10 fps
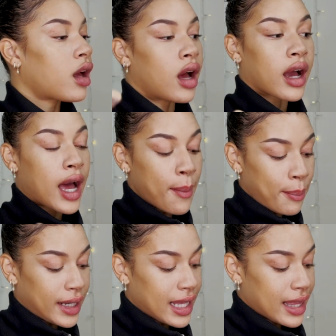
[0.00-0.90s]
a
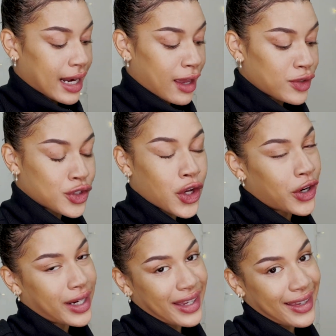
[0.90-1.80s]
company that I've
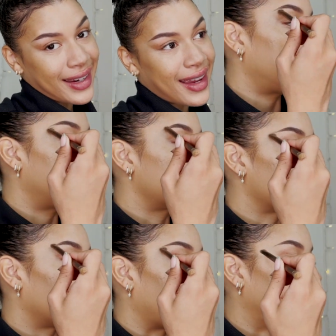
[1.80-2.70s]
started. It is
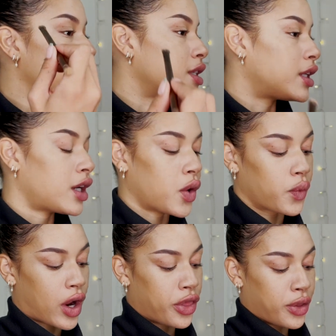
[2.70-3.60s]
surrounded
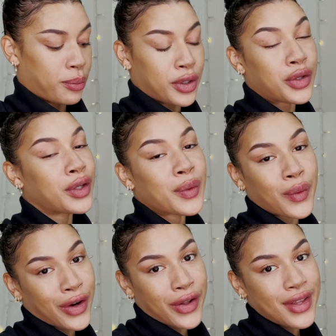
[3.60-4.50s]
around the beauty
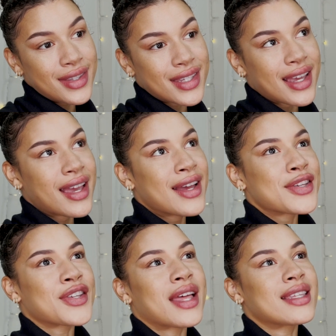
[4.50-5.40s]
world.
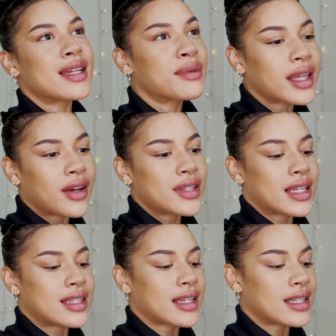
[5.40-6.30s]
So that's something else
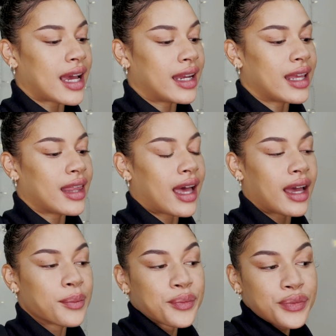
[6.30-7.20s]
that's exciting that
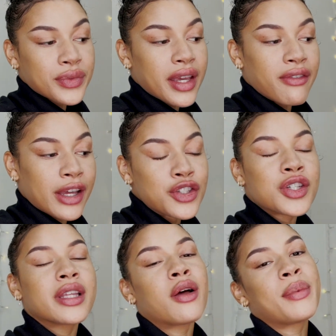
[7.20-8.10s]

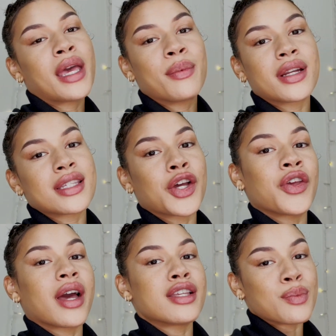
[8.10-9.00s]
eventually I'll be able to tell
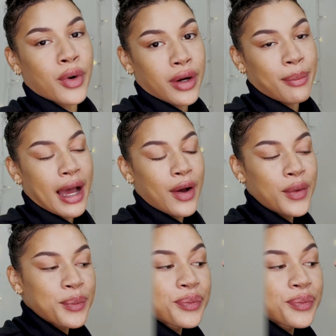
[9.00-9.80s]
you guys more about.